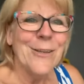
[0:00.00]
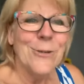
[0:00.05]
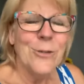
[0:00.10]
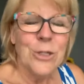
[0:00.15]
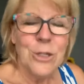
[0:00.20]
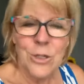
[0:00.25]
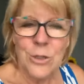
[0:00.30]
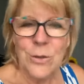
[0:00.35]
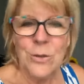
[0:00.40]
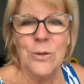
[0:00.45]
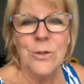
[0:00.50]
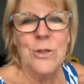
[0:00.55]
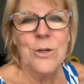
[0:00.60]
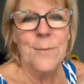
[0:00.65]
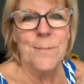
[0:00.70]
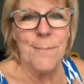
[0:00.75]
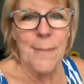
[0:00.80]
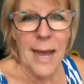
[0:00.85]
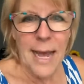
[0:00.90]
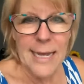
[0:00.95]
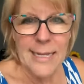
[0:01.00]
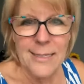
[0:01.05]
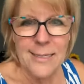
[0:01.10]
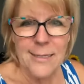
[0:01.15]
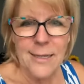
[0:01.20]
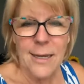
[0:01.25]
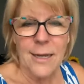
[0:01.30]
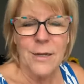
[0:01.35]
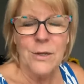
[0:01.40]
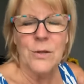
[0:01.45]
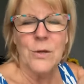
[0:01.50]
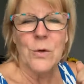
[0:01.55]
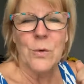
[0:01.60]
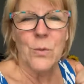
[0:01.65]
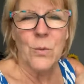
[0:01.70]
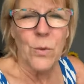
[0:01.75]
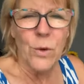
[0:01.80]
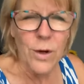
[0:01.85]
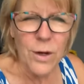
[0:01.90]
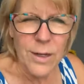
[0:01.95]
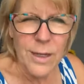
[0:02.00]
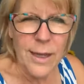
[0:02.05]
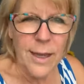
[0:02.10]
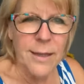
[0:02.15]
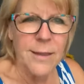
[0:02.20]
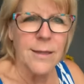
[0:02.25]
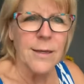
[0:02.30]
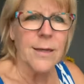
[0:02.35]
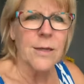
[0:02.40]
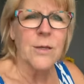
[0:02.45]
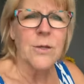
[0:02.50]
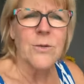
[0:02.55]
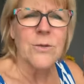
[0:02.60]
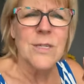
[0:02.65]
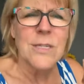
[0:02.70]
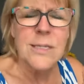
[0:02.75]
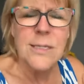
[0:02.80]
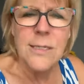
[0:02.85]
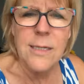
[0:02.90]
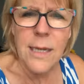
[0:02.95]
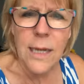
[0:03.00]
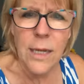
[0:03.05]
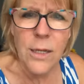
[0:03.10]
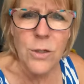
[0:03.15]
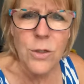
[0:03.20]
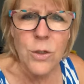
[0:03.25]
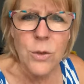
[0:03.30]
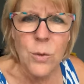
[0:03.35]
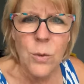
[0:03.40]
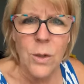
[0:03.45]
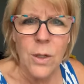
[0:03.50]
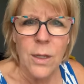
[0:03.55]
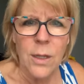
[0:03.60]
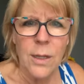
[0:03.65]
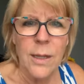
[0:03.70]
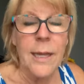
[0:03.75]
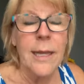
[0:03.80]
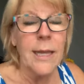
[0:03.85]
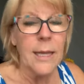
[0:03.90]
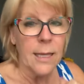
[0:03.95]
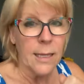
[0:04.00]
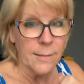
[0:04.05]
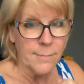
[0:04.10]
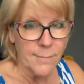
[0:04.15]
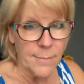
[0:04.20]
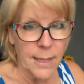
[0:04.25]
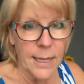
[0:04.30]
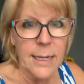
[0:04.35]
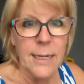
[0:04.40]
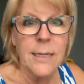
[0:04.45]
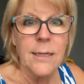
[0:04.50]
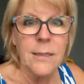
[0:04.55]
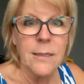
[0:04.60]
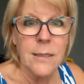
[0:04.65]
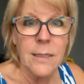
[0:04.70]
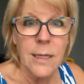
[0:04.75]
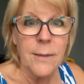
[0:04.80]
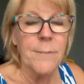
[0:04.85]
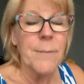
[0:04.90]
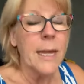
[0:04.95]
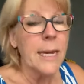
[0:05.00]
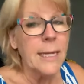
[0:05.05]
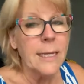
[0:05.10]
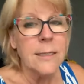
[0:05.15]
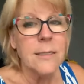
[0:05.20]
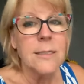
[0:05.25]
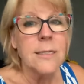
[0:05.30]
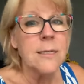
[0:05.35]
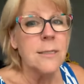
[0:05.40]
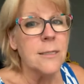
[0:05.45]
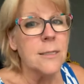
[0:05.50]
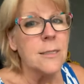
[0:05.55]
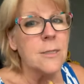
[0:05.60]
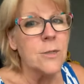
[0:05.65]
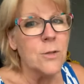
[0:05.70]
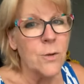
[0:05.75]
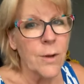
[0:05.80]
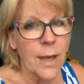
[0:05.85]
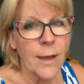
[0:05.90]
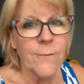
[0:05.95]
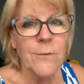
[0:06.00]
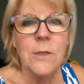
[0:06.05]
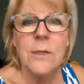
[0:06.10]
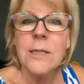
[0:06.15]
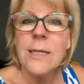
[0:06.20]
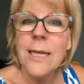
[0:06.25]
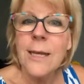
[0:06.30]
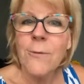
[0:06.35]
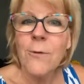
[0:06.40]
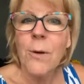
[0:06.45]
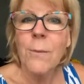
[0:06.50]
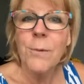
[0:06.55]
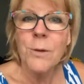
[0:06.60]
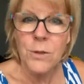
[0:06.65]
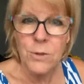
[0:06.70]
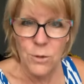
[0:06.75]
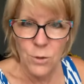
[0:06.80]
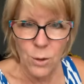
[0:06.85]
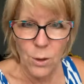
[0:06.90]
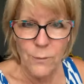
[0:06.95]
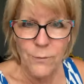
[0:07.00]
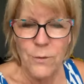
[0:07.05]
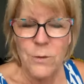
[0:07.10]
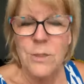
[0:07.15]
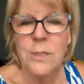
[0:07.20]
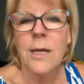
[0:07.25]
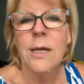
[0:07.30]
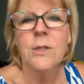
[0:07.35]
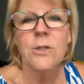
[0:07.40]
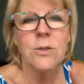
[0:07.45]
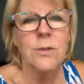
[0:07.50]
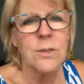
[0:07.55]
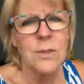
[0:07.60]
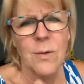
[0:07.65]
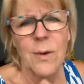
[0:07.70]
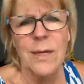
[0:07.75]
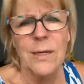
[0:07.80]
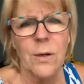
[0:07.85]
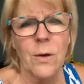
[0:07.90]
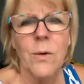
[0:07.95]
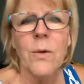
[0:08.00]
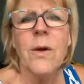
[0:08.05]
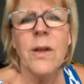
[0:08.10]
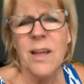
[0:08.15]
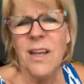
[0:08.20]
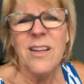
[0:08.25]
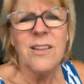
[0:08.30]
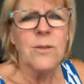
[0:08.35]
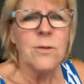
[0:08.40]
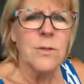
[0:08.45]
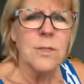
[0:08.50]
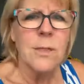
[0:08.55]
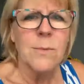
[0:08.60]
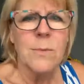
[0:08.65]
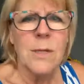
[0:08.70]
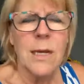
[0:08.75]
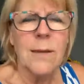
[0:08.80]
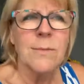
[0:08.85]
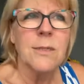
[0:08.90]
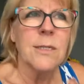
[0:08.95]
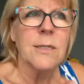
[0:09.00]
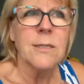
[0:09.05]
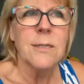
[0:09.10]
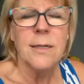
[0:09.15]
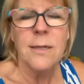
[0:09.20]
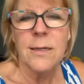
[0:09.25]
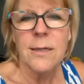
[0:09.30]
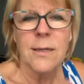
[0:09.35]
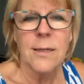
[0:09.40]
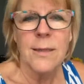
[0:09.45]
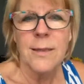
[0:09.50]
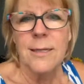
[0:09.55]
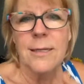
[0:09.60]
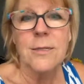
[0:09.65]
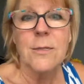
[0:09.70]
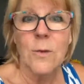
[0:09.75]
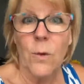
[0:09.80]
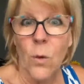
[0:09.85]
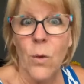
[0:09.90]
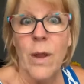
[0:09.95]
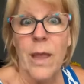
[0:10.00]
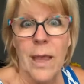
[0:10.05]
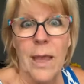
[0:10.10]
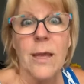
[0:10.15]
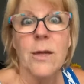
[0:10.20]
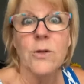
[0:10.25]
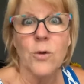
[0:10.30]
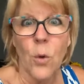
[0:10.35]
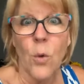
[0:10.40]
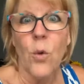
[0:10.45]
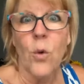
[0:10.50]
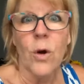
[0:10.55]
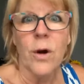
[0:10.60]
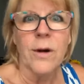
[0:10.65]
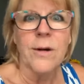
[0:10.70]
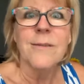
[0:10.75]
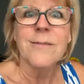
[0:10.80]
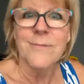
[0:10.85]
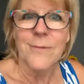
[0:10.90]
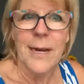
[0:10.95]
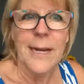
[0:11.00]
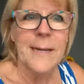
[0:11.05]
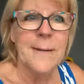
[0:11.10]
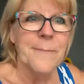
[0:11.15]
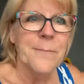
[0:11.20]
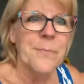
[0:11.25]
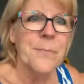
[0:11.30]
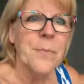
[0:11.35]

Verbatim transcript: you choose your mindset, your work ethic, your schedule. In many in many instances, you have to give up control of your schedule. So I know there's sometimes it's a this and or, right?